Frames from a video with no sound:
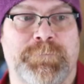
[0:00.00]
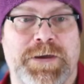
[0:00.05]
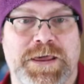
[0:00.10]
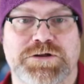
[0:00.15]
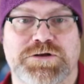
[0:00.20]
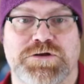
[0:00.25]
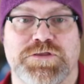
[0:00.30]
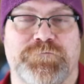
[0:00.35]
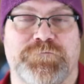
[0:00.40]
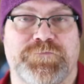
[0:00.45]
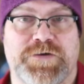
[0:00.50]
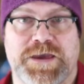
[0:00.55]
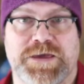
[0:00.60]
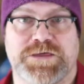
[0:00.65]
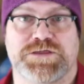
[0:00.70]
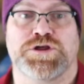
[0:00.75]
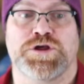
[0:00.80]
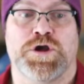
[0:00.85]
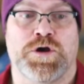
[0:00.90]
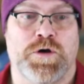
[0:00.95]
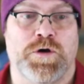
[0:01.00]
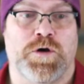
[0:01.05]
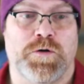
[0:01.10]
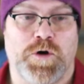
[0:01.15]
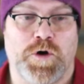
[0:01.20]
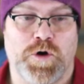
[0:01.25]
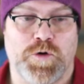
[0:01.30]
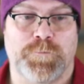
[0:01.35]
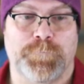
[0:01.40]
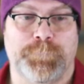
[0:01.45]
medical device
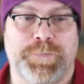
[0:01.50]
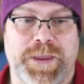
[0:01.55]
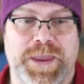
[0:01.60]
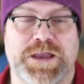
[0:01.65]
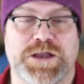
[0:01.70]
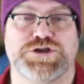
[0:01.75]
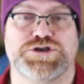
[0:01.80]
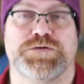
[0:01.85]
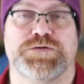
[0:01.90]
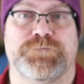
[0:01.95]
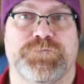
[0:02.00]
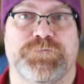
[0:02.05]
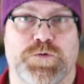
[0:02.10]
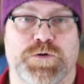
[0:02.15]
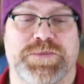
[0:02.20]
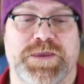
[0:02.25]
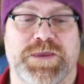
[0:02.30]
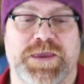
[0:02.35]
homepage for the